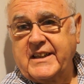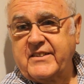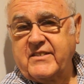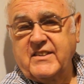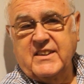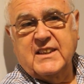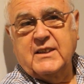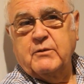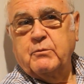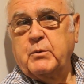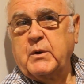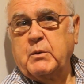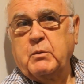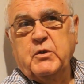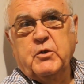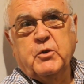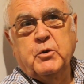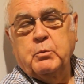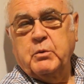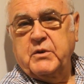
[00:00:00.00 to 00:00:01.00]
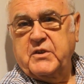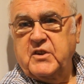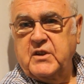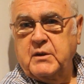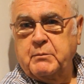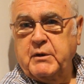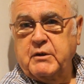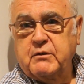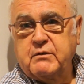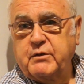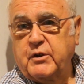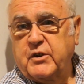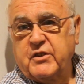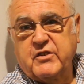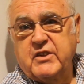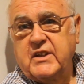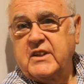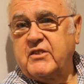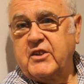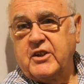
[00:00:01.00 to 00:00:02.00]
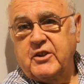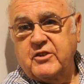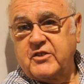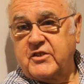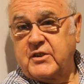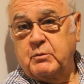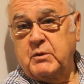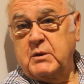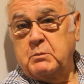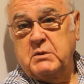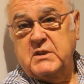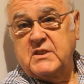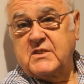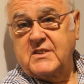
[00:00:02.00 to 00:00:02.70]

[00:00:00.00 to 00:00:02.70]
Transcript: I think we knew within about 48 hours that we'd been